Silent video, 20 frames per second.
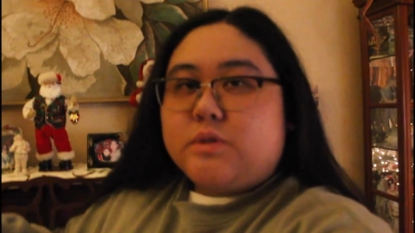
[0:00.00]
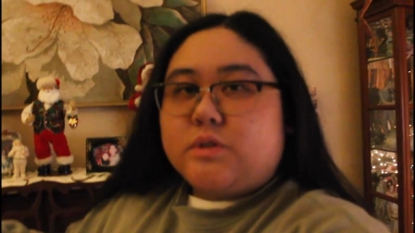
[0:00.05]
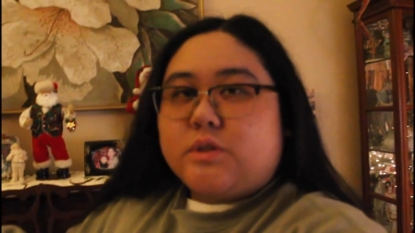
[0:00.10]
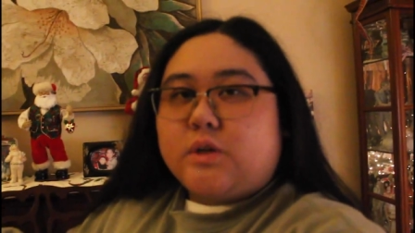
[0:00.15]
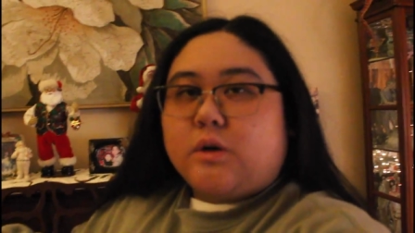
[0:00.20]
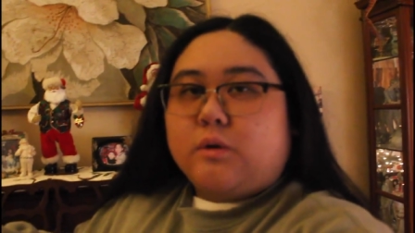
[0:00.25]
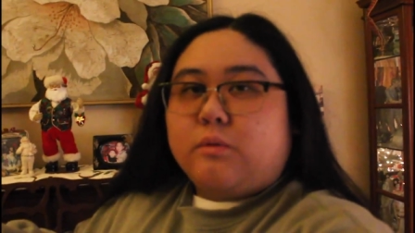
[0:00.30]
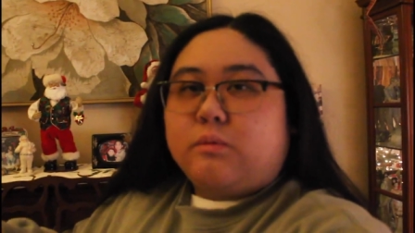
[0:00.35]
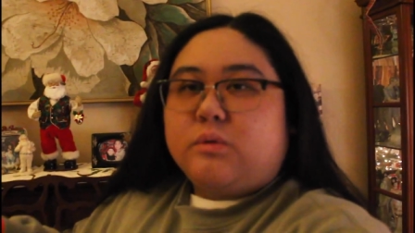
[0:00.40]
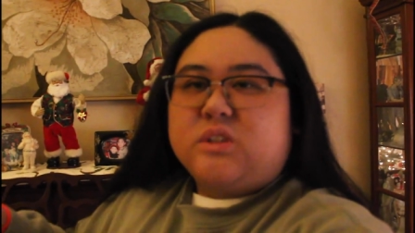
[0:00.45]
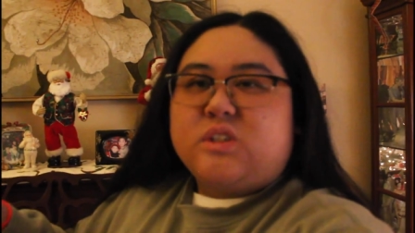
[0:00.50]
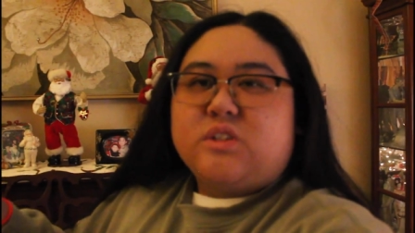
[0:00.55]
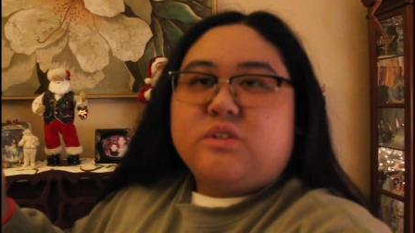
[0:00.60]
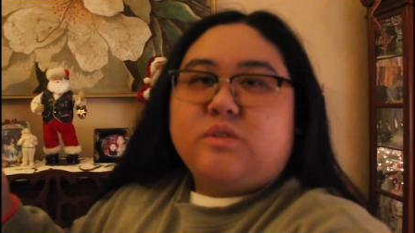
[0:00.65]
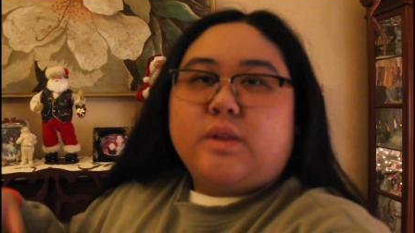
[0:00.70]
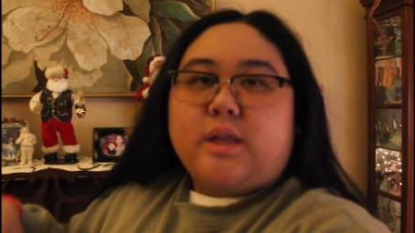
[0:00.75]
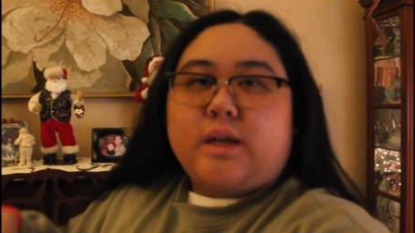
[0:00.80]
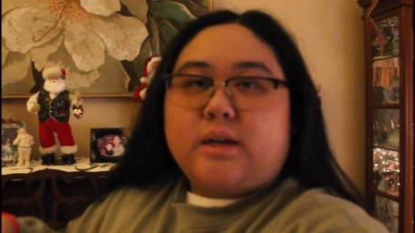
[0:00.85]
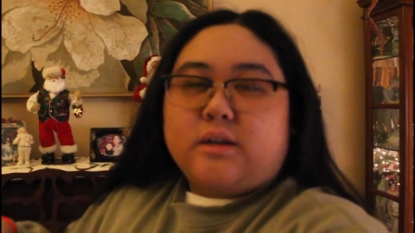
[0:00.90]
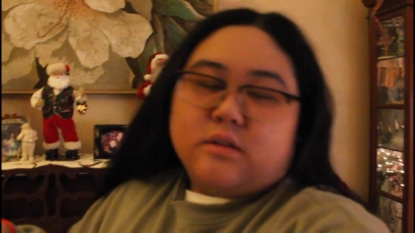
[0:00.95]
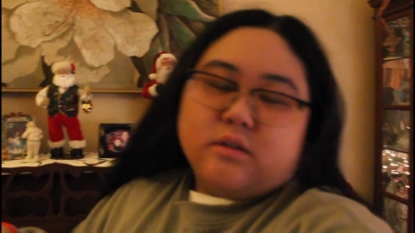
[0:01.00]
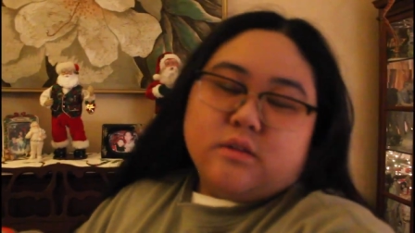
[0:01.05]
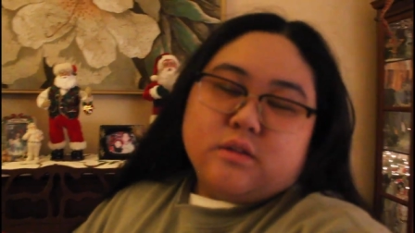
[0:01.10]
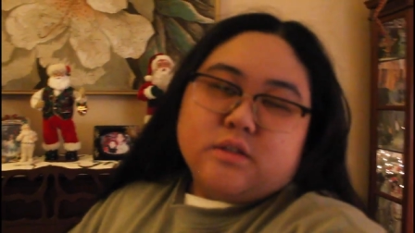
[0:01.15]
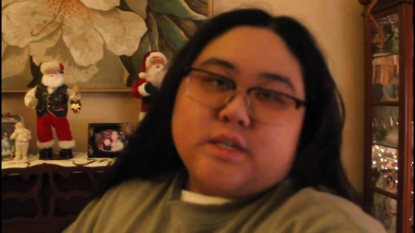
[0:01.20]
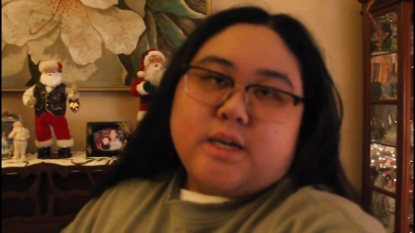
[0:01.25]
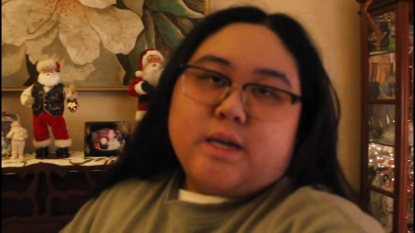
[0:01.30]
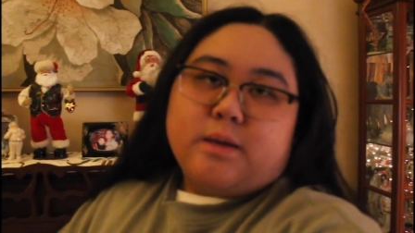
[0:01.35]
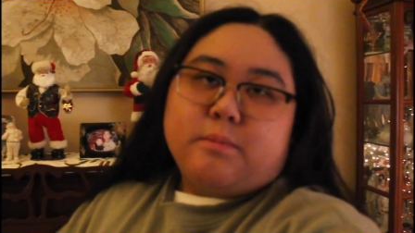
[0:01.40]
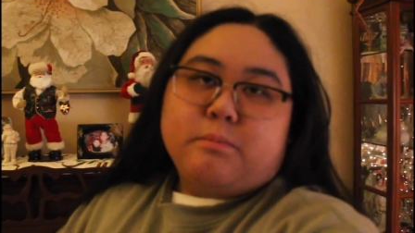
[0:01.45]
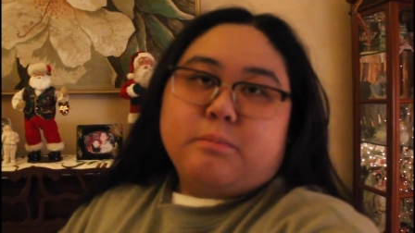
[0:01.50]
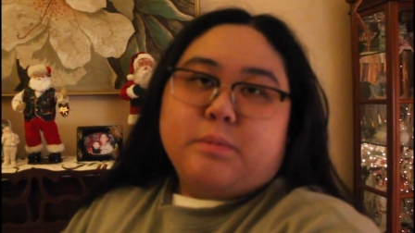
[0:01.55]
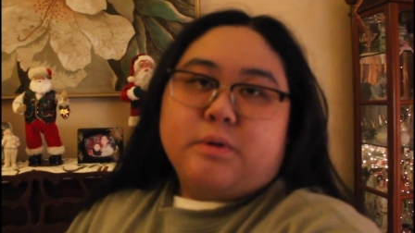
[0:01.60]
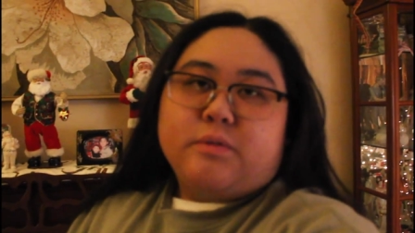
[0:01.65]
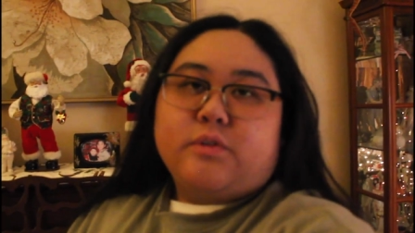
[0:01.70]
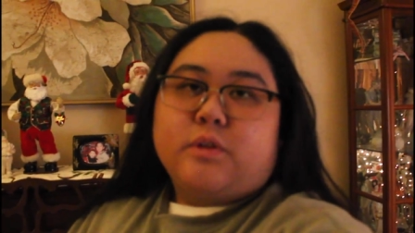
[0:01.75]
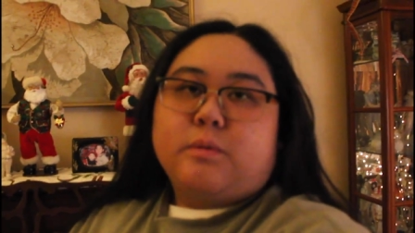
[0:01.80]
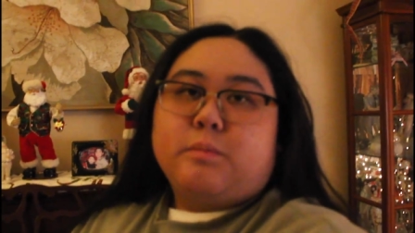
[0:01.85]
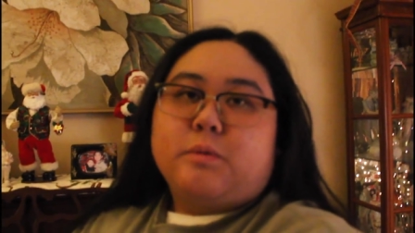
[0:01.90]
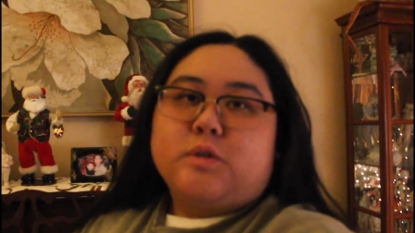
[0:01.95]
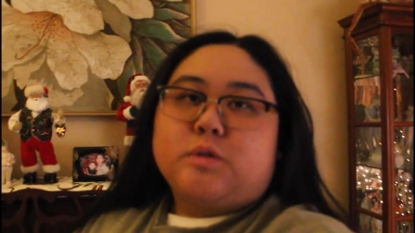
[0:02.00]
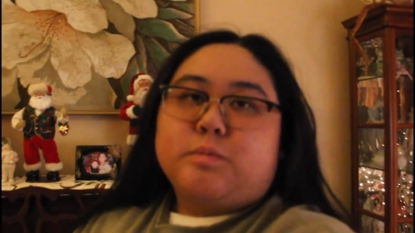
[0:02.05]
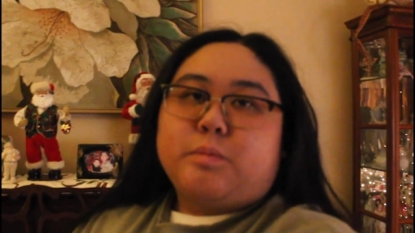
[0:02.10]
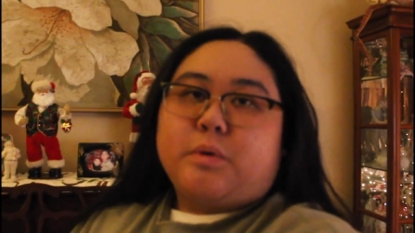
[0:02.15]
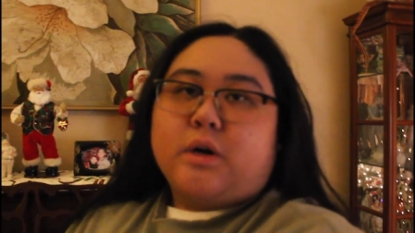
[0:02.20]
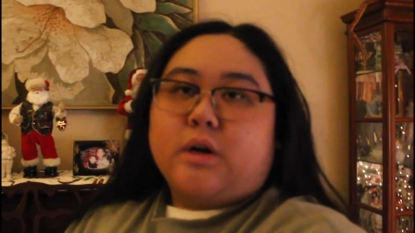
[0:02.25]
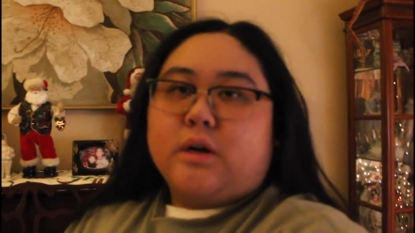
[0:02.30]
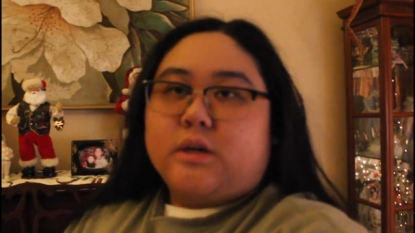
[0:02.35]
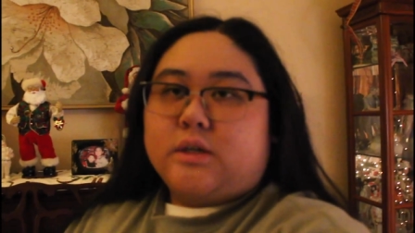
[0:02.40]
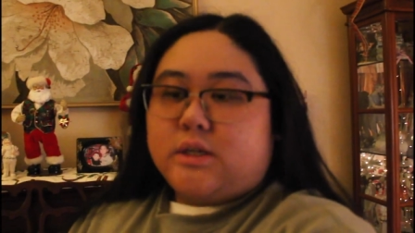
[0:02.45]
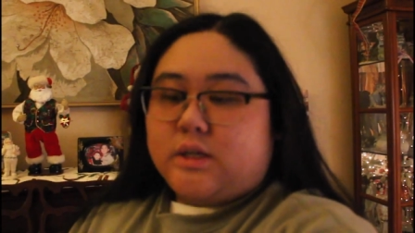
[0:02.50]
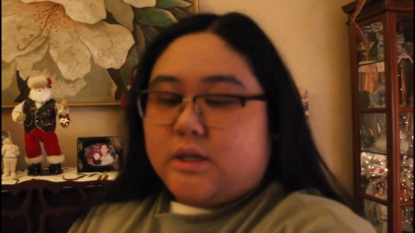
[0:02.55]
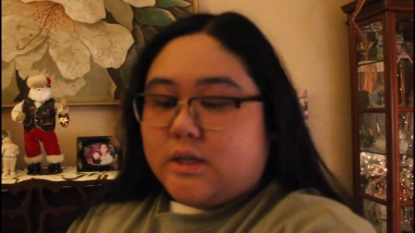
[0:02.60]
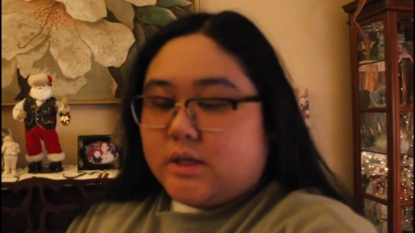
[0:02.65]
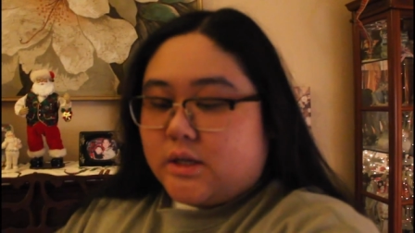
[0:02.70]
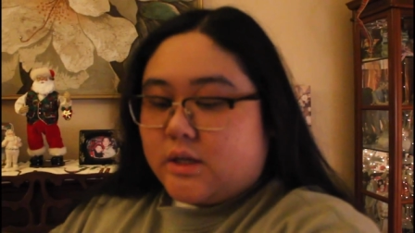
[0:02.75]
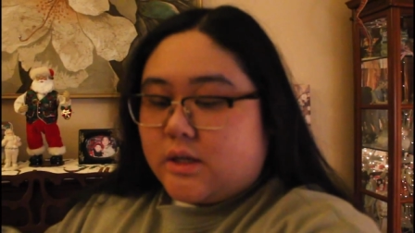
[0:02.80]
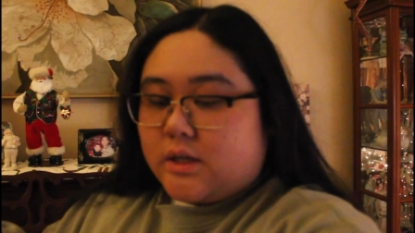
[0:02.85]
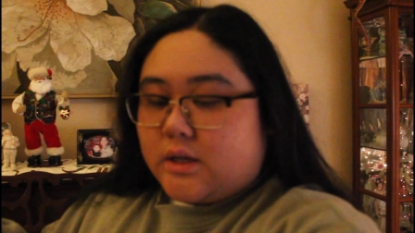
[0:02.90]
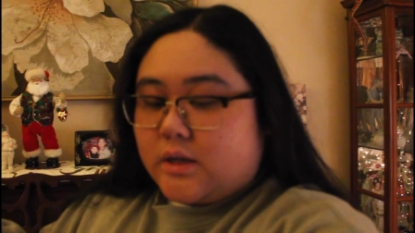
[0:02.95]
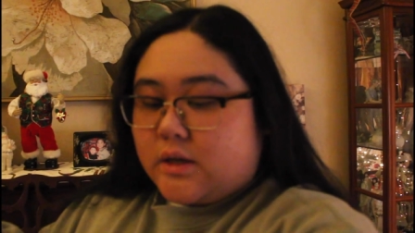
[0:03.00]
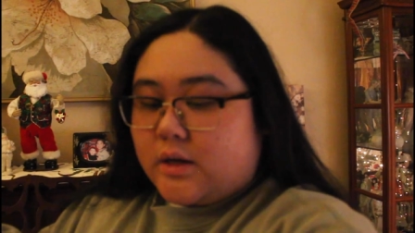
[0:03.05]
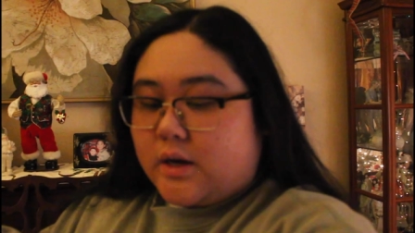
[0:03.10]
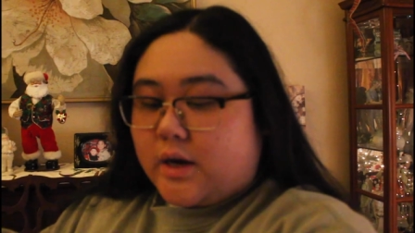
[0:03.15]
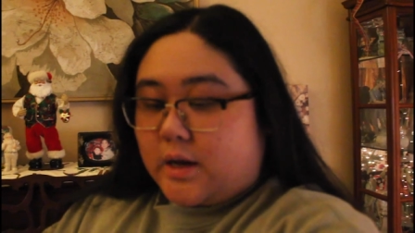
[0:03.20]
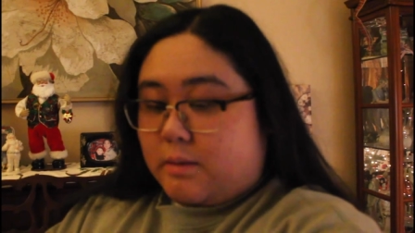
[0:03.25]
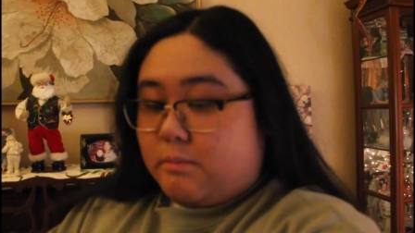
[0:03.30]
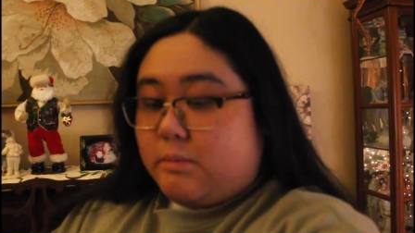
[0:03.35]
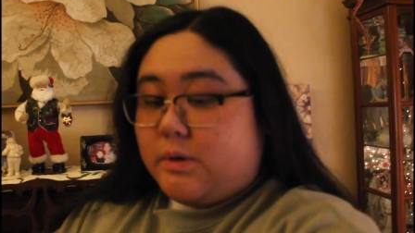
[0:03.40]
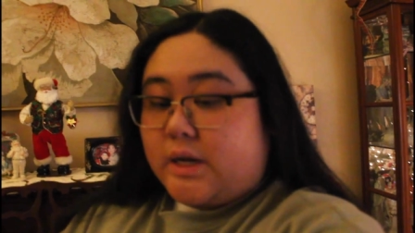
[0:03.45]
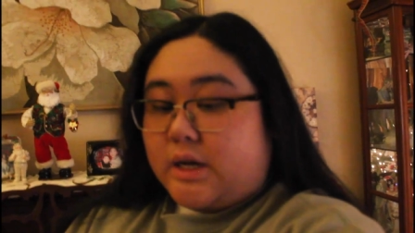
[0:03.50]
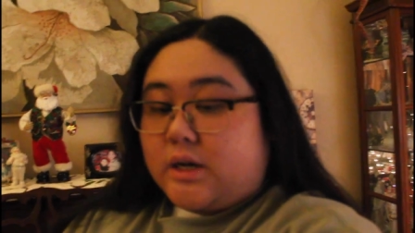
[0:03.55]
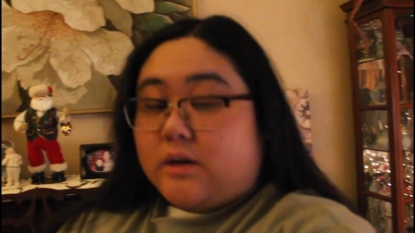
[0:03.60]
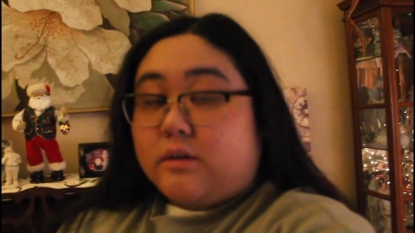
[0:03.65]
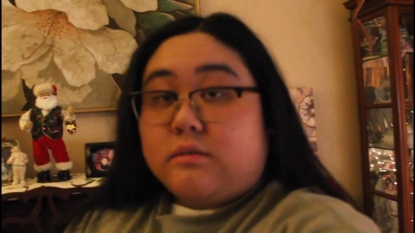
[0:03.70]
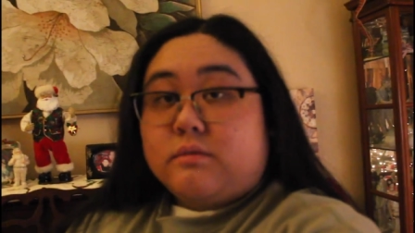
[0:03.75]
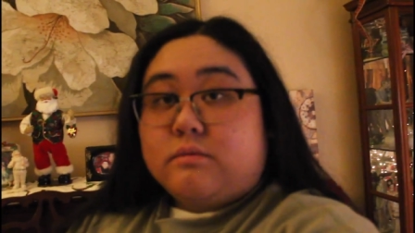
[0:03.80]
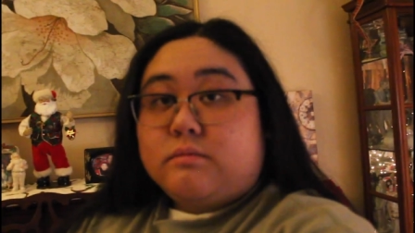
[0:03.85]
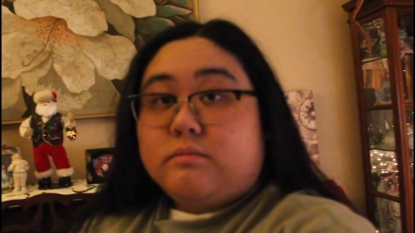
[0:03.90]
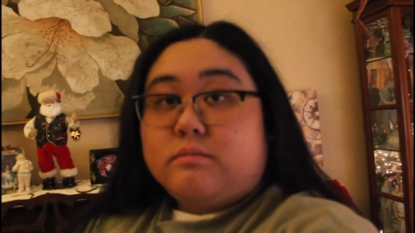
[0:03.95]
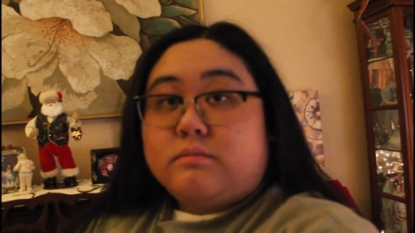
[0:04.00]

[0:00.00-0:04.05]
So we'll just do that another time. But for the most part, I'm done.